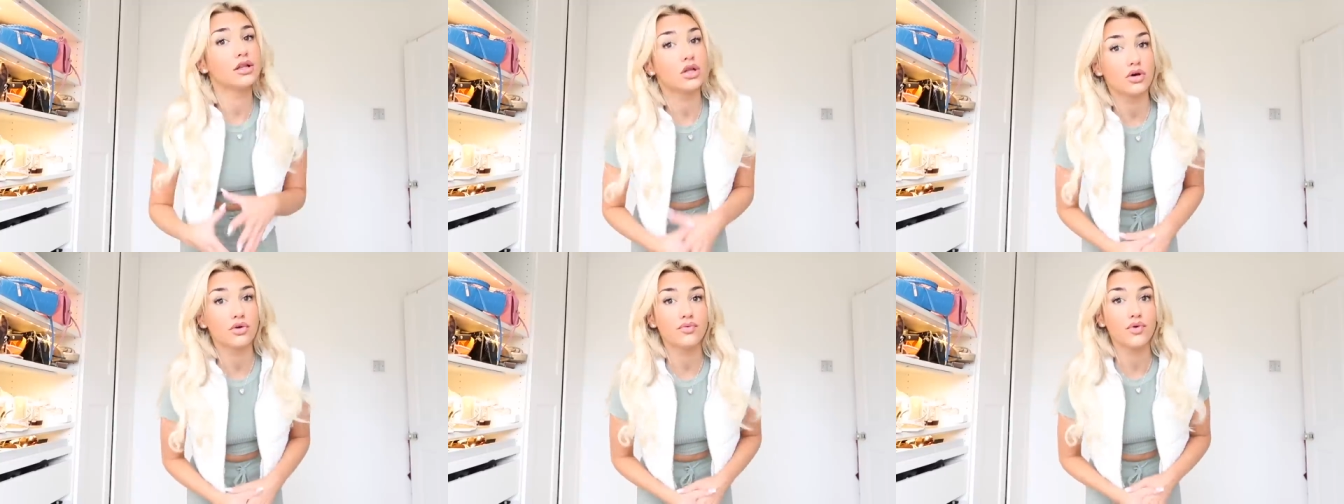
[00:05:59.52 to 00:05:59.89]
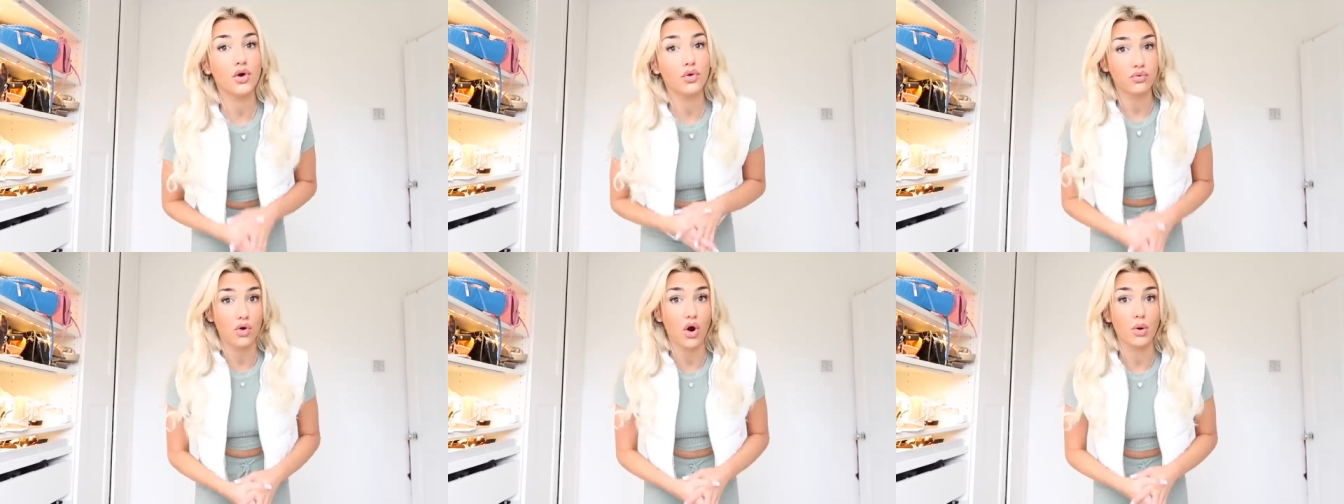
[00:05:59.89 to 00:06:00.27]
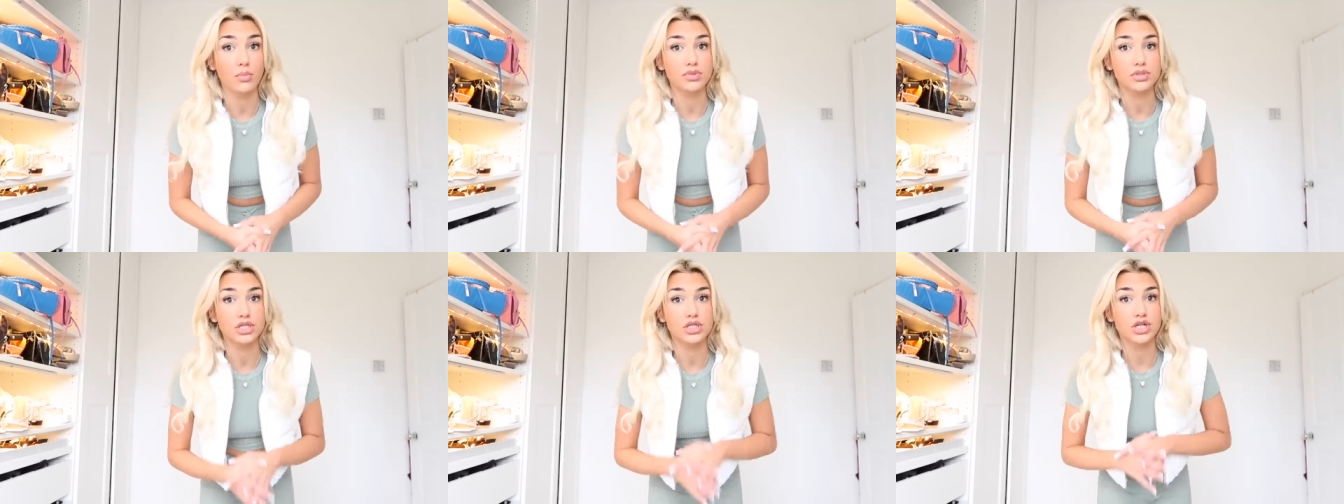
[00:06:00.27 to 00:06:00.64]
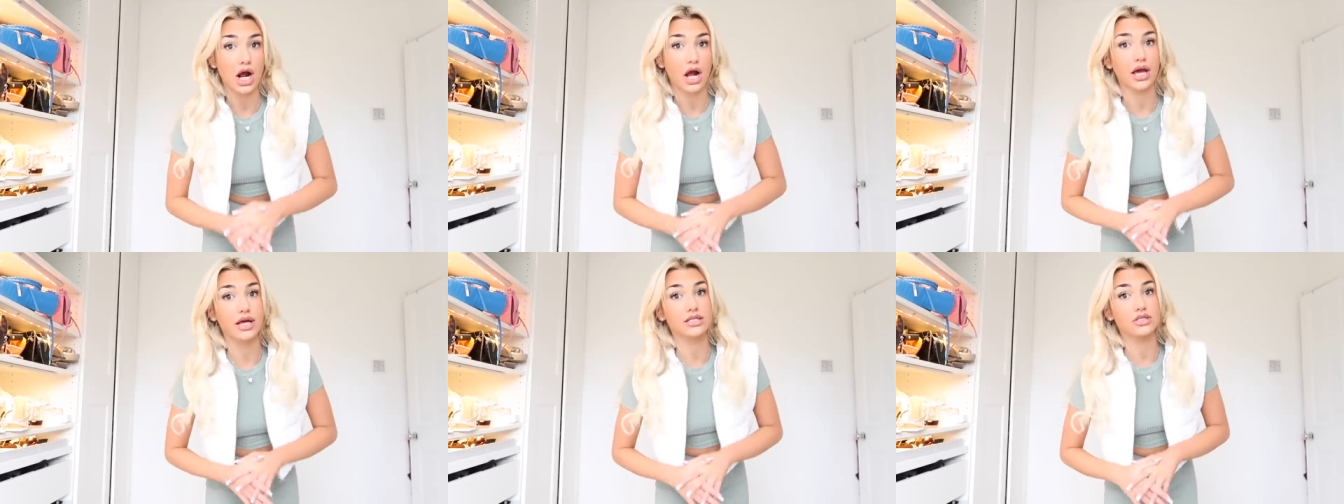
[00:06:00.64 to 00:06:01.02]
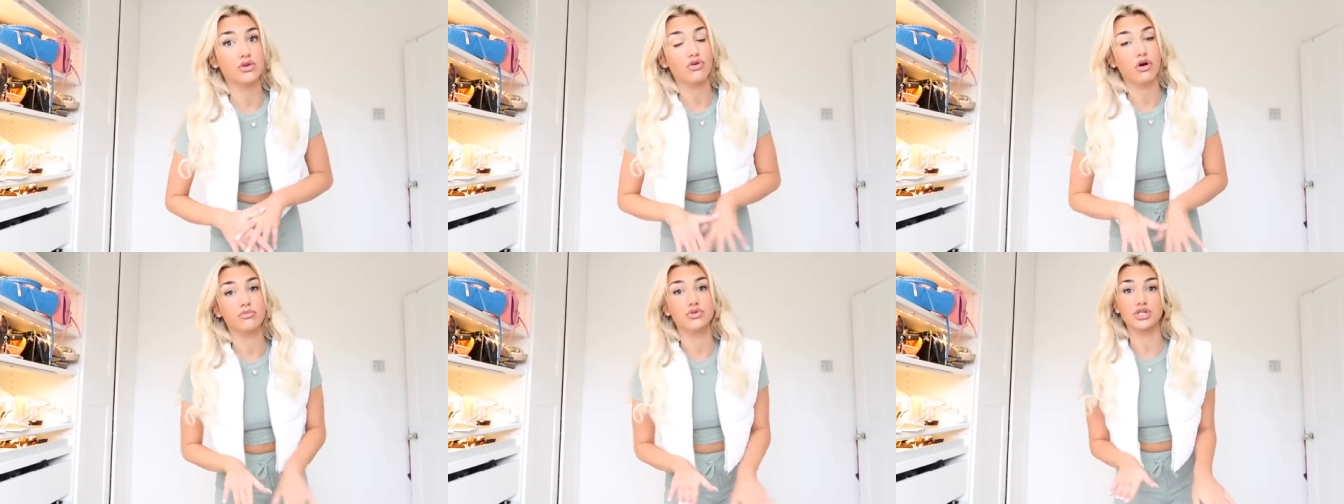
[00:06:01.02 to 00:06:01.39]
I love cropped jackets and
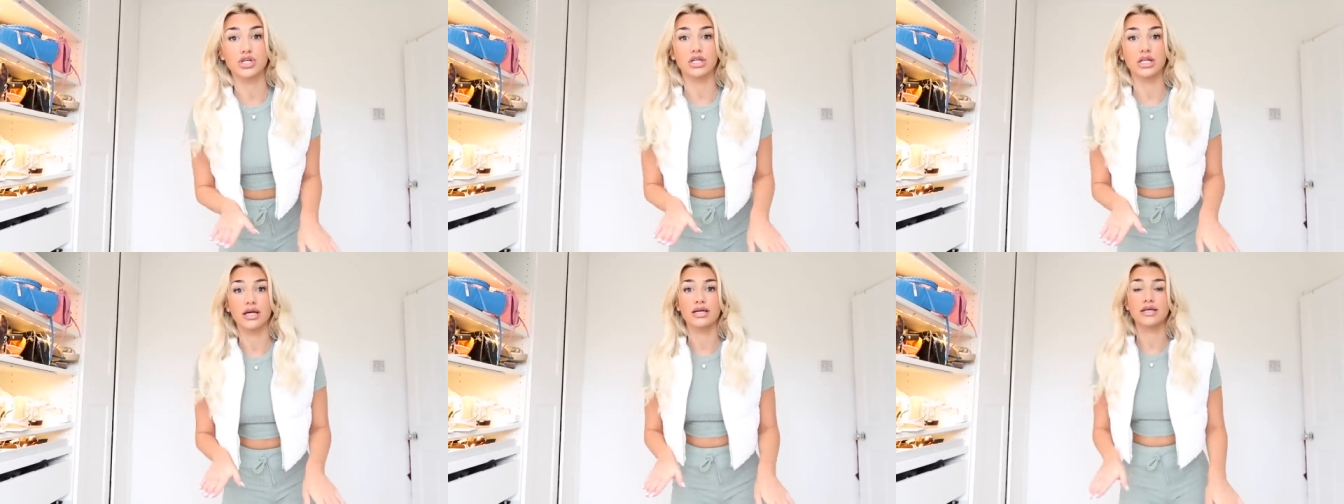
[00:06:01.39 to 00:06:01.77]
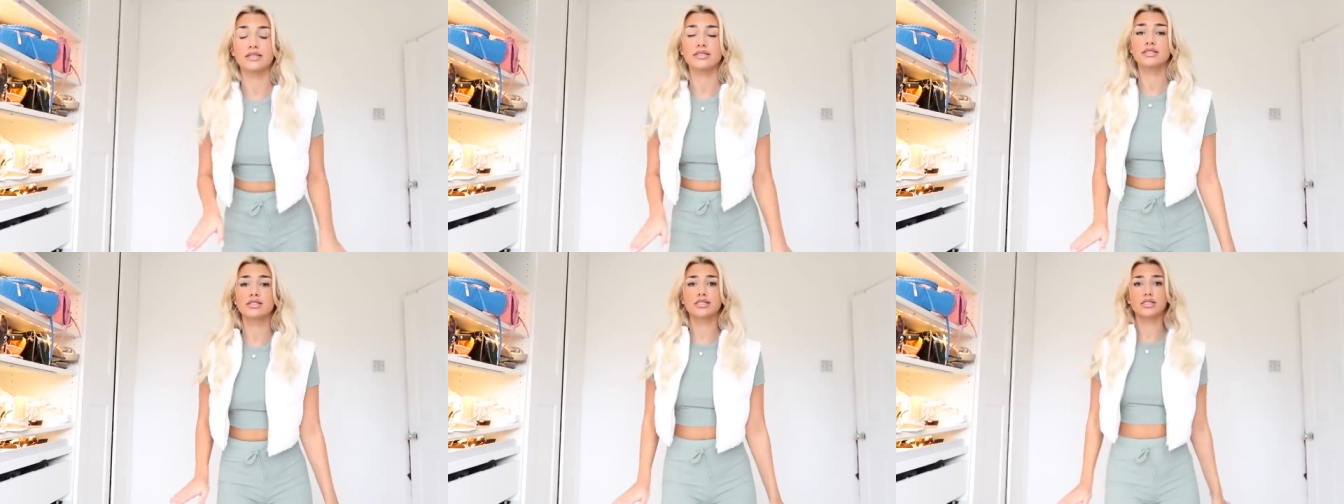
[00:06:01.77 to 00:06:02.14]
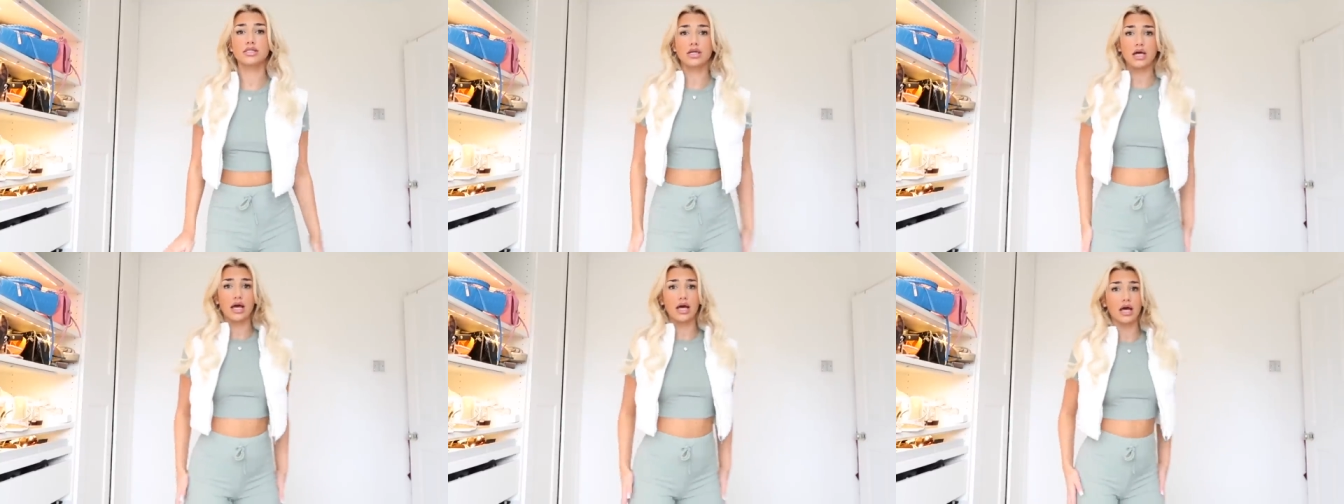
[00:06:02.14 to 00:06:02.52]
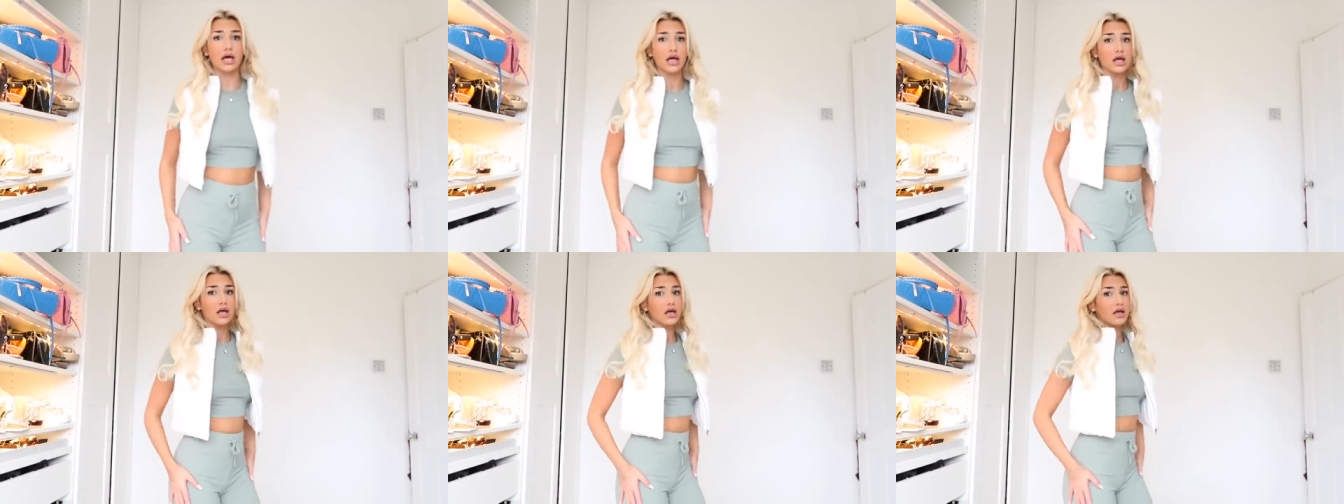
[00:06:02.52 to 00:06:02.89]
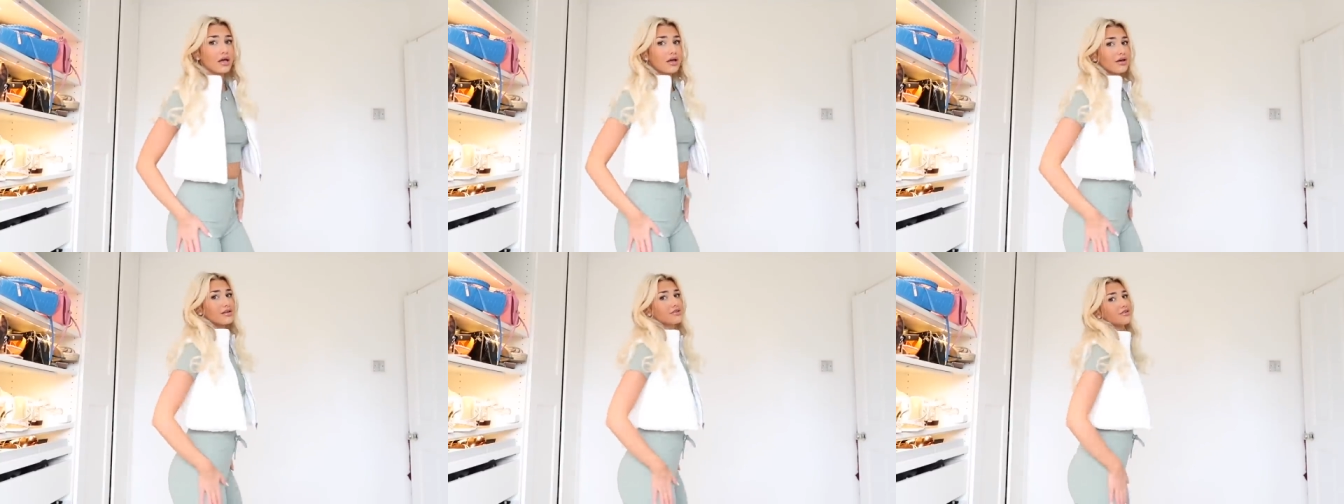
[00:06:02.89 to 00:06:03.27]
cropped gilets care
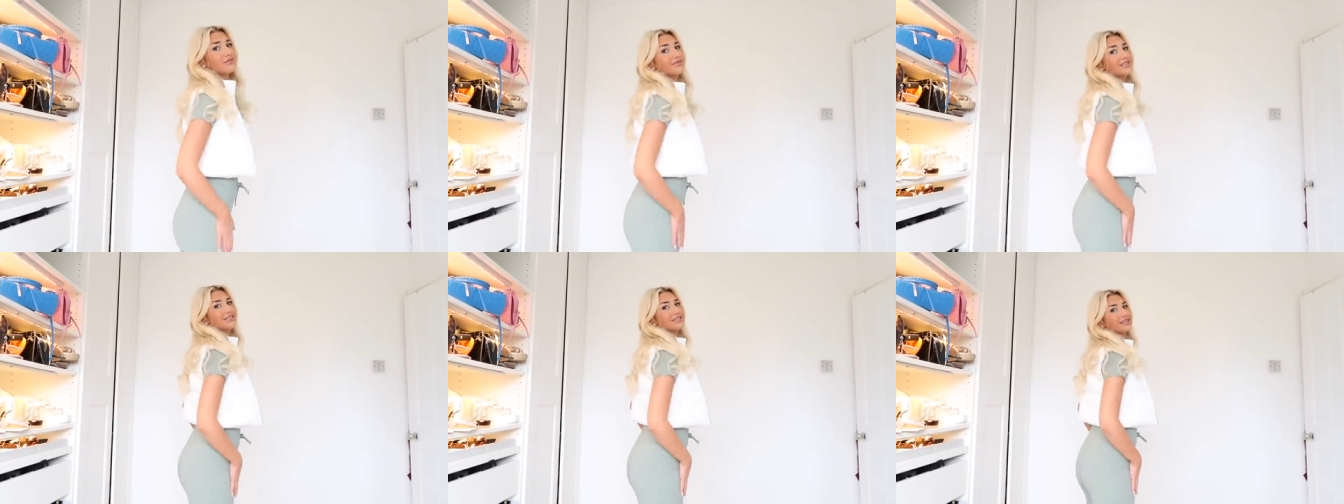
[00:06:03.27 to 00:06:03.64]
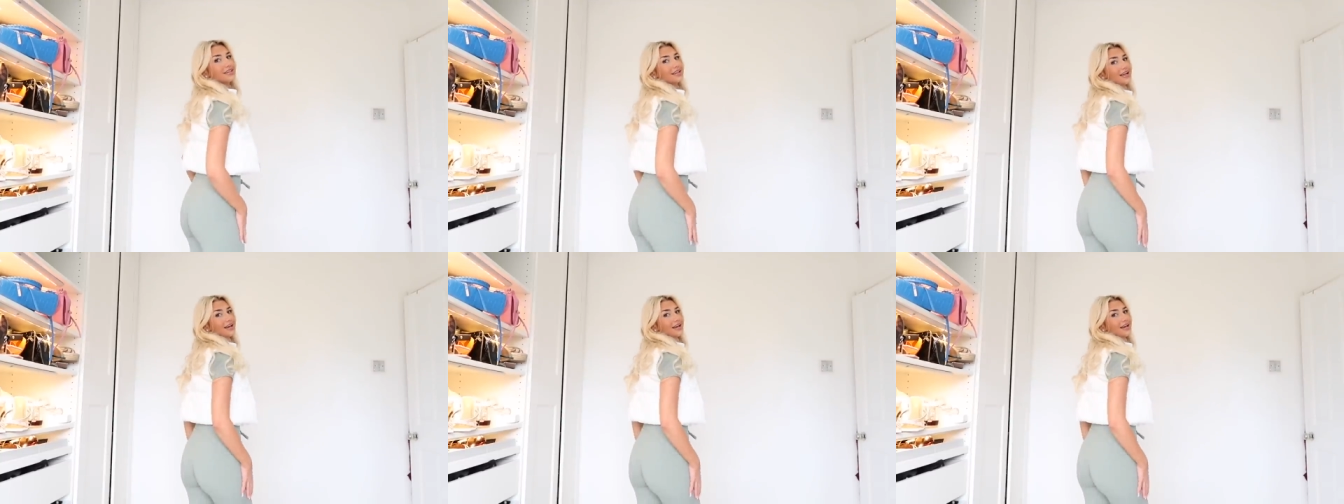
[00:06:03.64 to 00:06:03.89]
because obviously